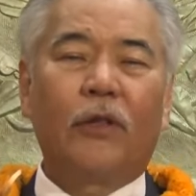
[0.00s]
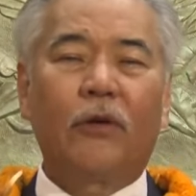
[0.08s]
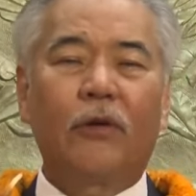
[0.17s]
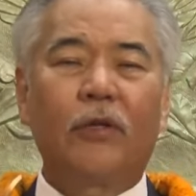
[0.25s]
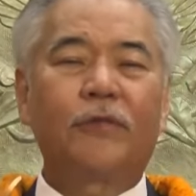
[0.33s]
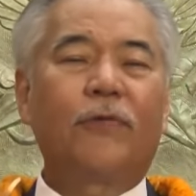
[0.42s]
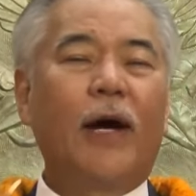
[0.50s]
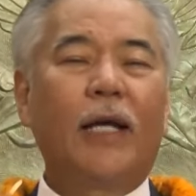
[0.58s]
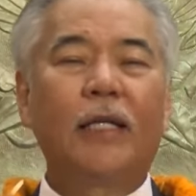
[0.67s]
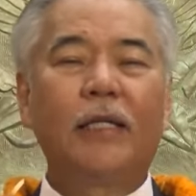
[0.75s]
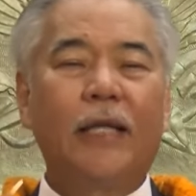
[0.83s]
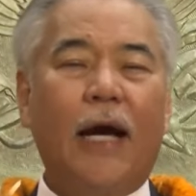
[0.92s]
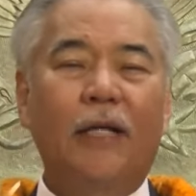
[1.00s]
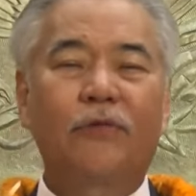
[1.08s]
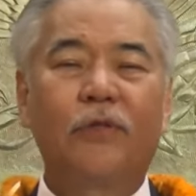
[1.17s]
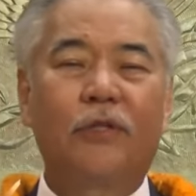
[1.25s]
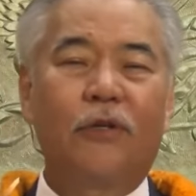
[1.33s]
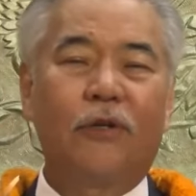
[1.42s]
Whether it's filing
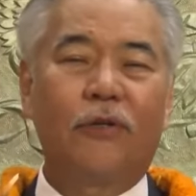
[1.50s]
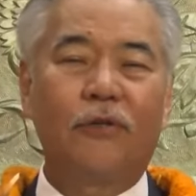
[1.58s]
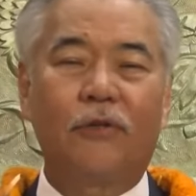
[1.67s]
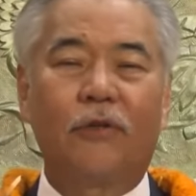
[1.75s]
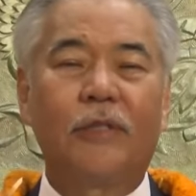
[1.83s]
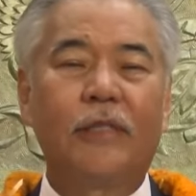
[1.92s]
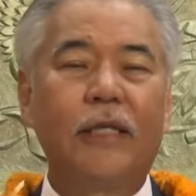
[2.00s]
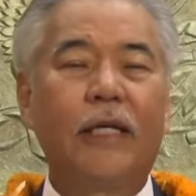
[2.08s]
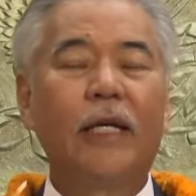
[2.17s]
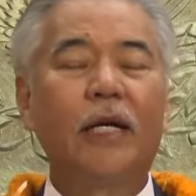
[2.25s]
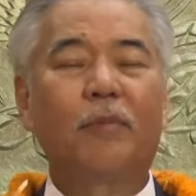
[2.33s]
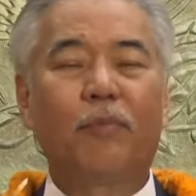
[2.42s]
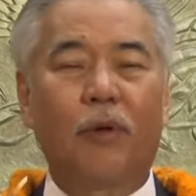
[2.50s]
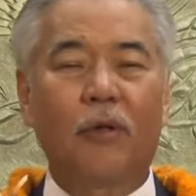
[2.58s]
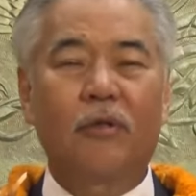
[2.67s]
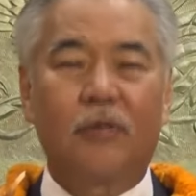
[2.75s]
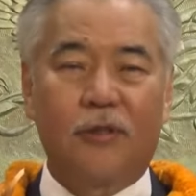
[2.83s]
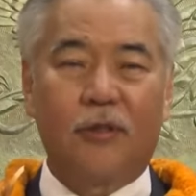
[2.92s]
tax returns or seeking a
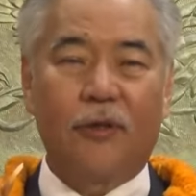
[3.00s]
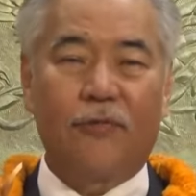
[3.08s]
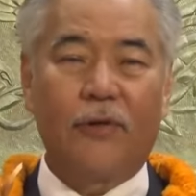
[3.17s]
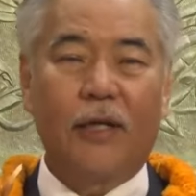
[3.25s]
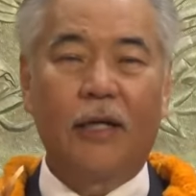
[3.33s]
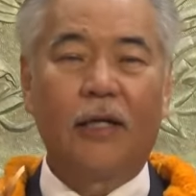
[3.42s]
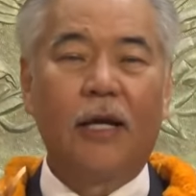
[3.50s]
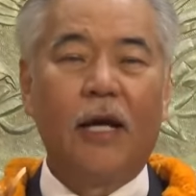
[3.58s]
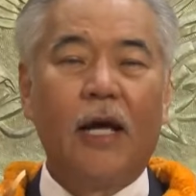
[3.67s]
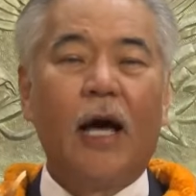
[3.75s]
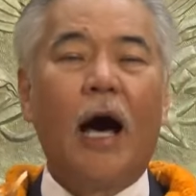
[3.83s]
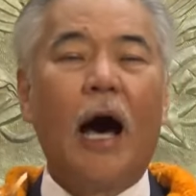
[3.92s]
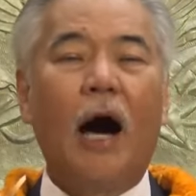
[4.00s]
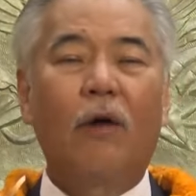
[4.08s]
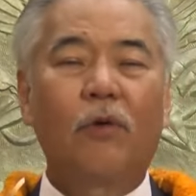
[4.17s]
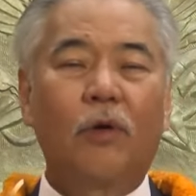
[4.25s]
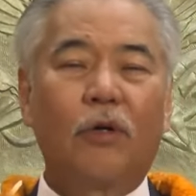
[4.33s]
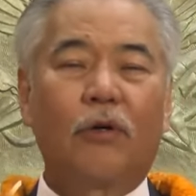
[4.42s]
birth certificate,
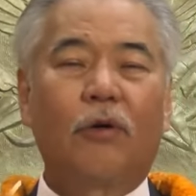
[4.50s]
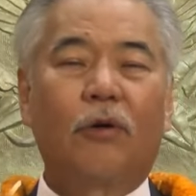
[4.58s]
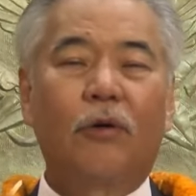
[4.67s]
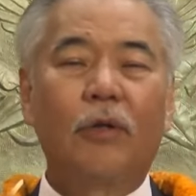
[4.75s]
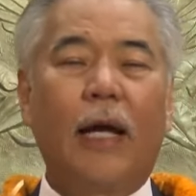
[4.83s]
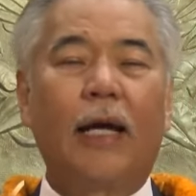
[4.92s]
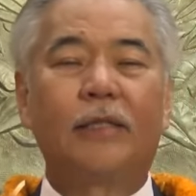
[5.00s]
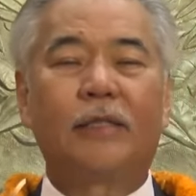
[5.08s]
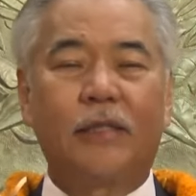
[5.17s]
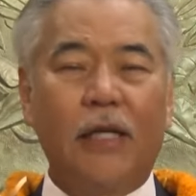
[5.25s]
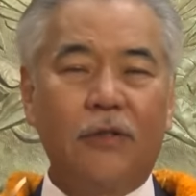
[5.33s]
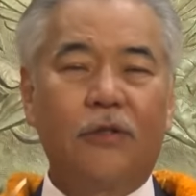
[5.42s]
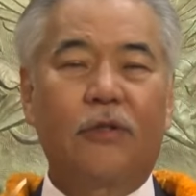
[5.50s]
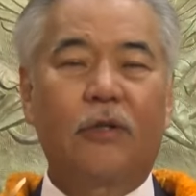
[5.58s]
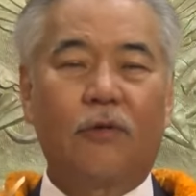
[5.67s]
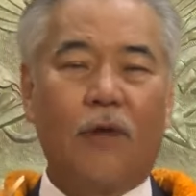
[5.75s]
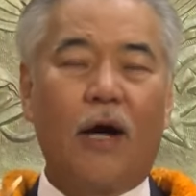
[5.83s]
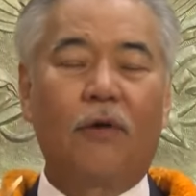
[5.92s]
our goal has
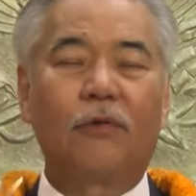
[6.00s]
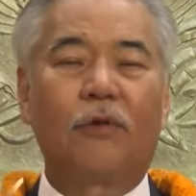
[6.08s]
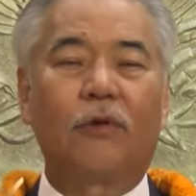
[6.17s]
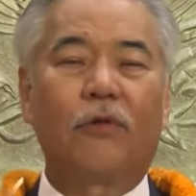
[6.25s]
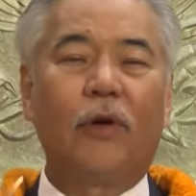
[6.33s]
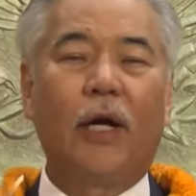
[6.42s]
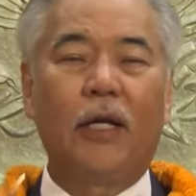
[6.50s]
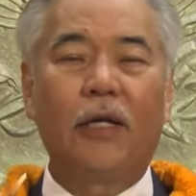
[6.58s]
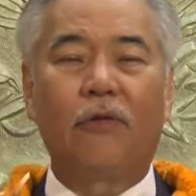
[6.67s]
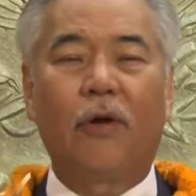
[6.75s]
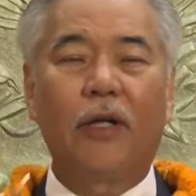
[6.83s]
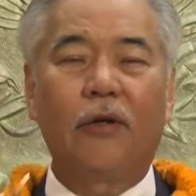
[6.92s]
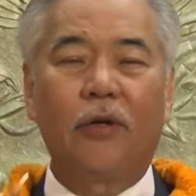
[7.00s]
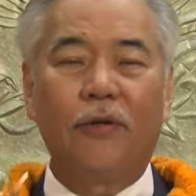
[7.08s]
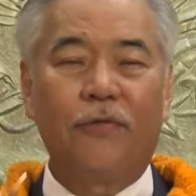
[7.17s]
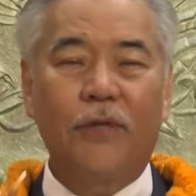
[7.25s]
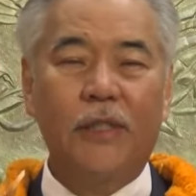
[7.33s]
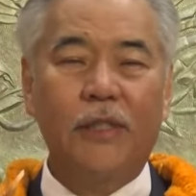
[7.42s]
centered around creating greater
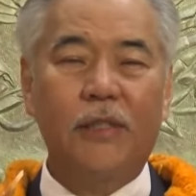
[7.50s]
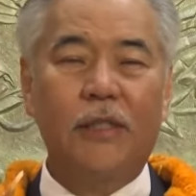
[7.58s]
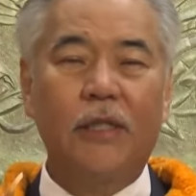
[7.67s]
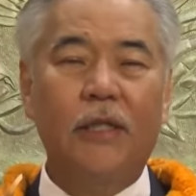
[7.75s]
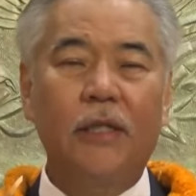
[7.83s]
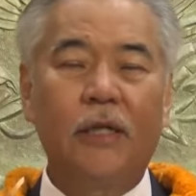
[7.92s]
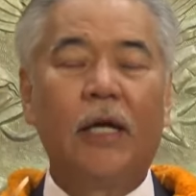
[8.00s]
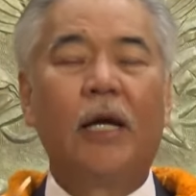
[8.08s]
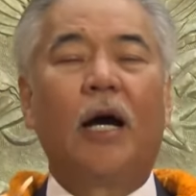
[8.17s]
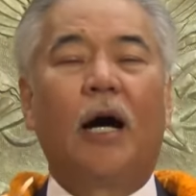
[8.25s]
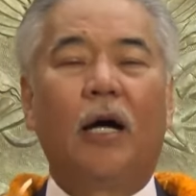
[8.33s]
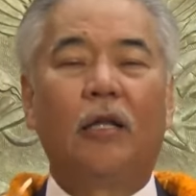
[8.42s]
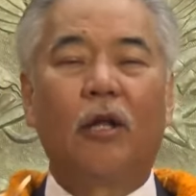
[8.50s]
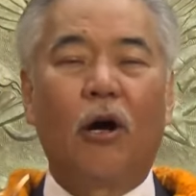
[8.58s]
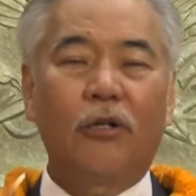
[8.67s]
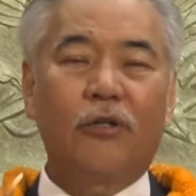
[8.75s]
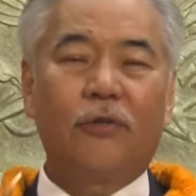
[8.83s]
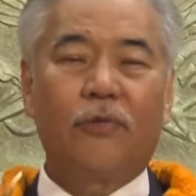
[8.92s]
efficiency, a
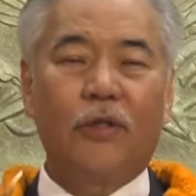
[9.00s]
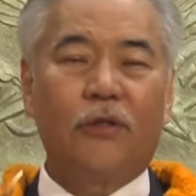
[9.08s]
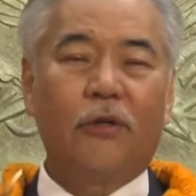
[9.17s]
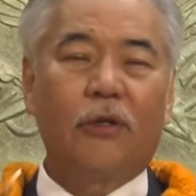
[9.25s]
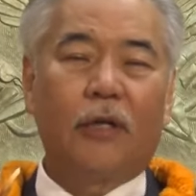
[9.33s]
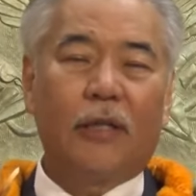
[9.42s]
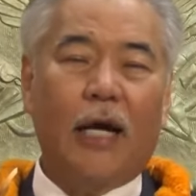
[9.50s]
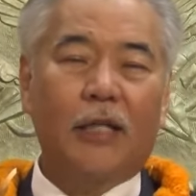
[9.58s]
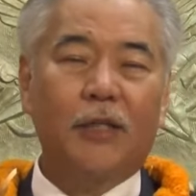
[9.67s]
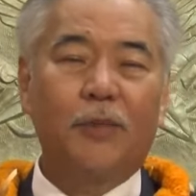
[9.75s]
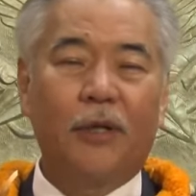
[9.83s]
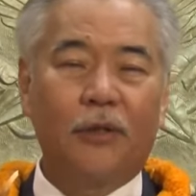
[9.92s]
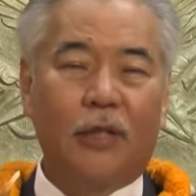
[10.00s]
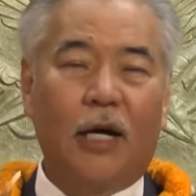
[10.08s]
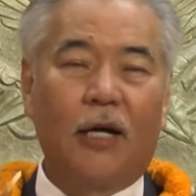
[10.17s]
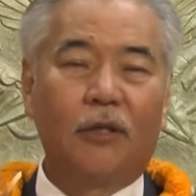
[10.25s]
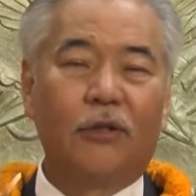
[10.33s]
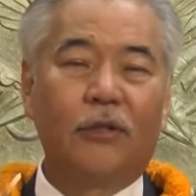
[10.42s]
larger return on taxpayer
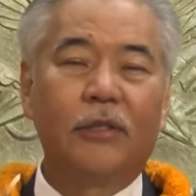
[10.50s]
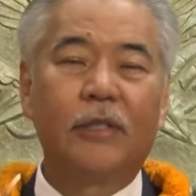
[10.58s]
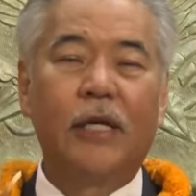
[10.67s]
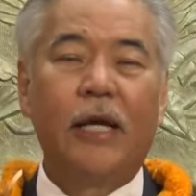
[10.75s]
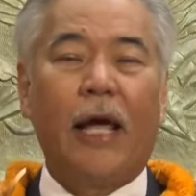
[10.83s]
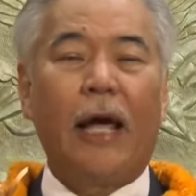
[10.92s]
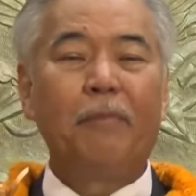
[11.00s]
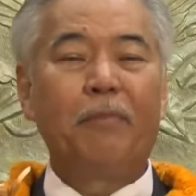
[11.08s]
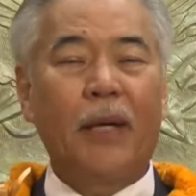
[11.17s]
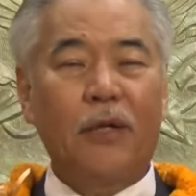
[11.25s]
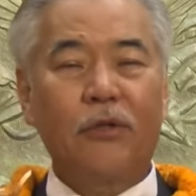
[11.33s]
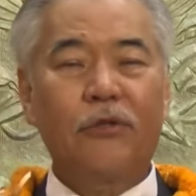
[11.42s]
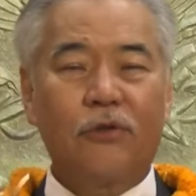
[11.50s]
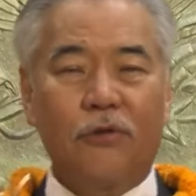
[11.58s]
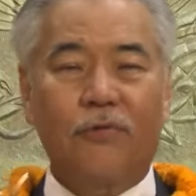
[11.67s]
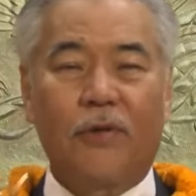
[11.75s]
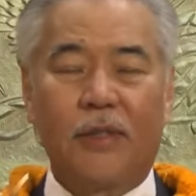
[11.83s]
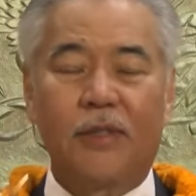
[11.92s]
dollars, and better
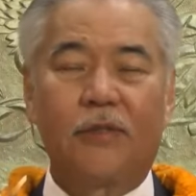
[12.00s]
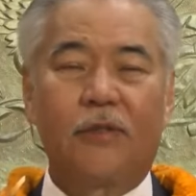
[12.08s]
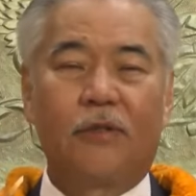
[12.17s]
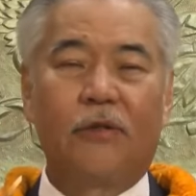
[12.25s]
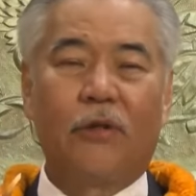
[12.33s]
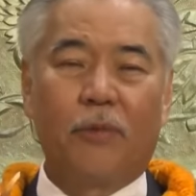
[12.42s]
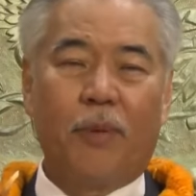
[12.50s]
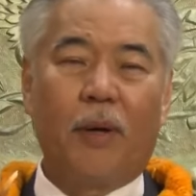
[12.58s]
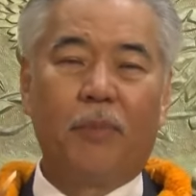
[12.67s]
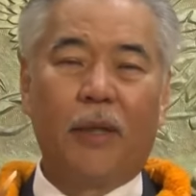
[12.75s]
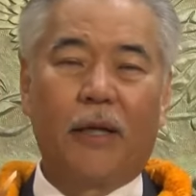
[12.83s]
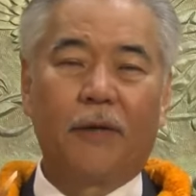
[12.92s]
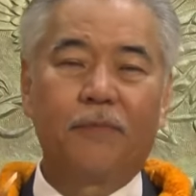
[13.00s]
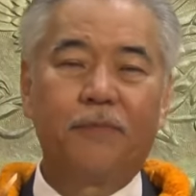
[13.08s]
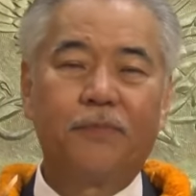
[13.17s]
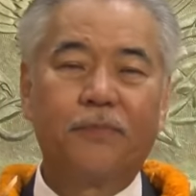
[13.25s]
service to the public.